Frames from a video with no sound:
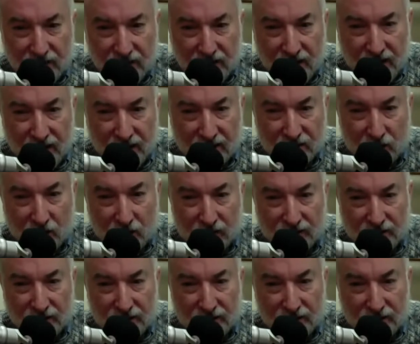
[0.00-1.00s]

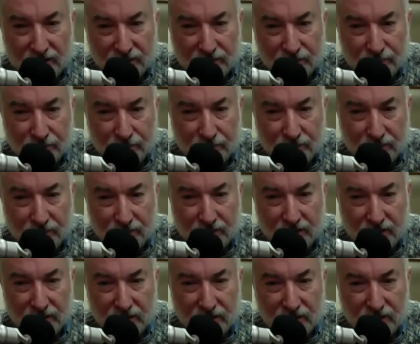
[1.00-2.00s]
Antarctica.
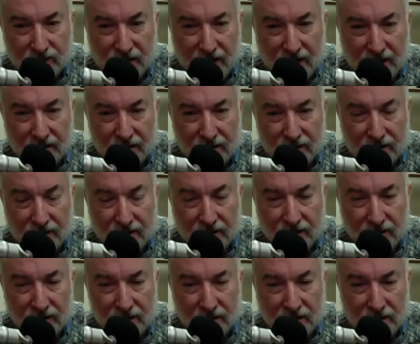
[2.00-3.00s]
And look at that.
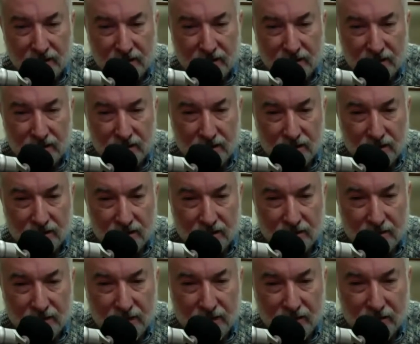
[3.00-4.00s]

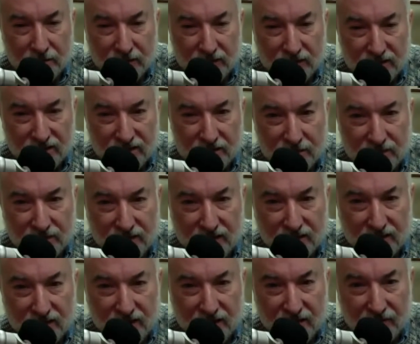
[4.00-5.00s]
My airplane is upside
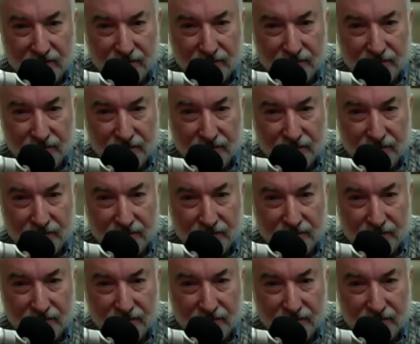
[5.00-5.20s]
down.